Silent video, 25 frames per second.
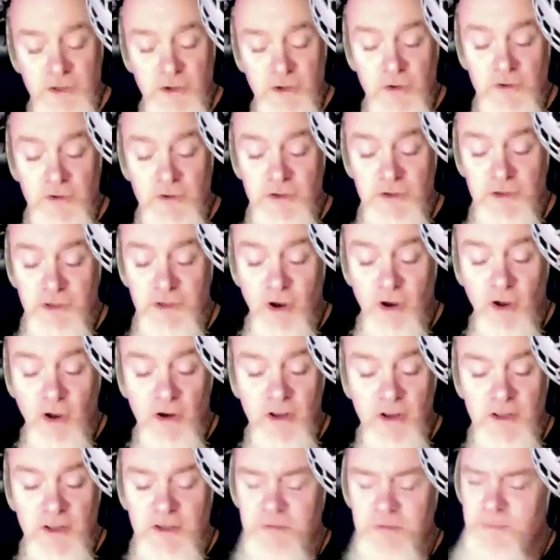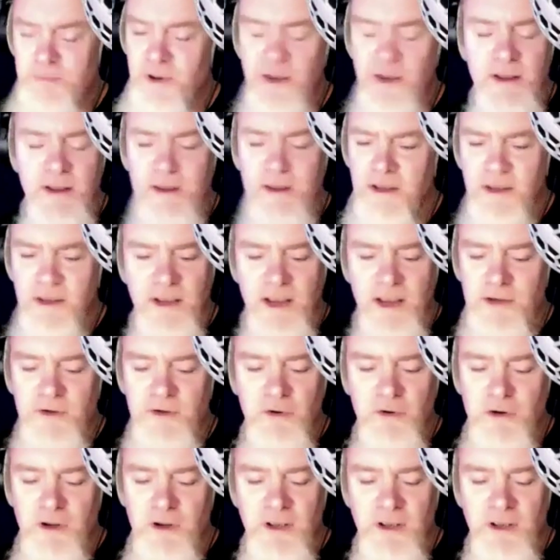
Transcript: tours in Scotland, but there